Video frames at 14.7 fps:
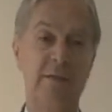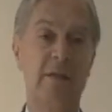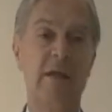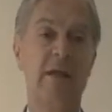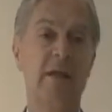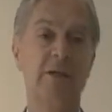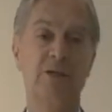
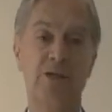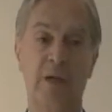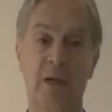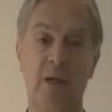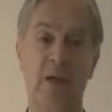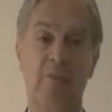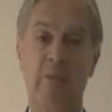
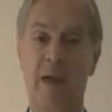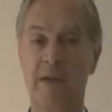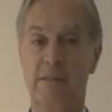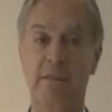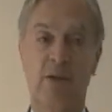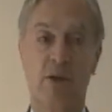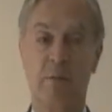technician in
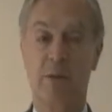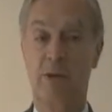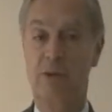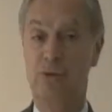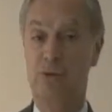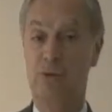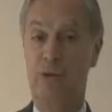Mexico
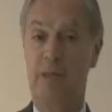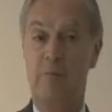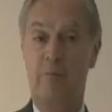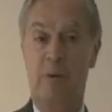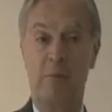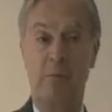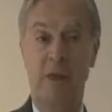because you
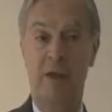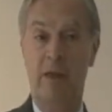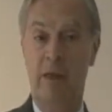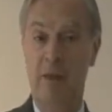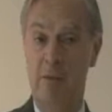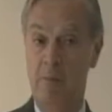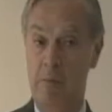didn't
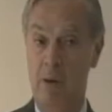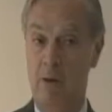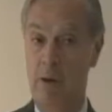prepare him